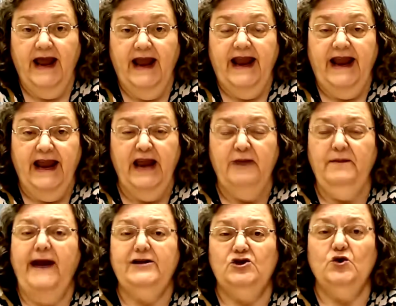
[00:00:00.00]
He
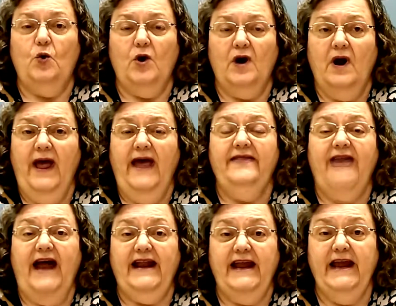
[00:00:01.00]
made sure
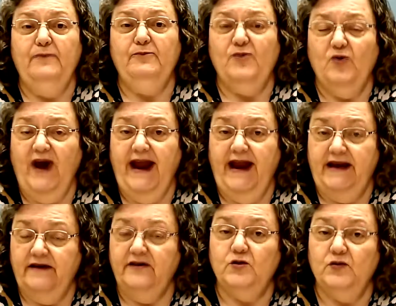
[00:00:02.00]
that he
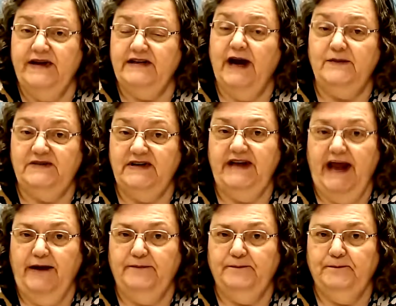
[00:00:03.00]
prayed three times a day.
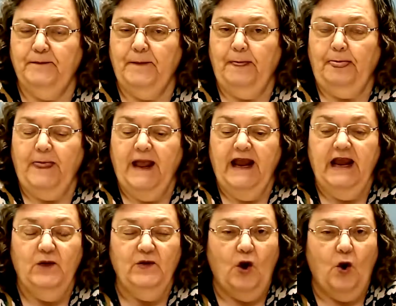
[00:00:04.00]
He
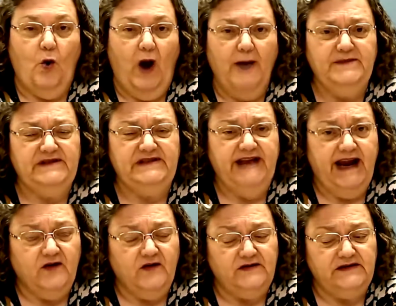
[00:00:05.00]
would go
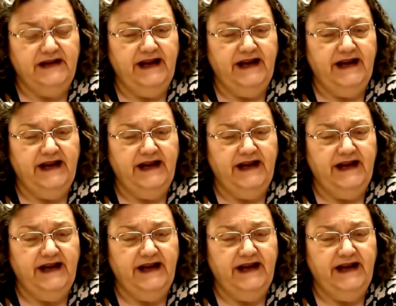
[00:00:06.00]
upstairs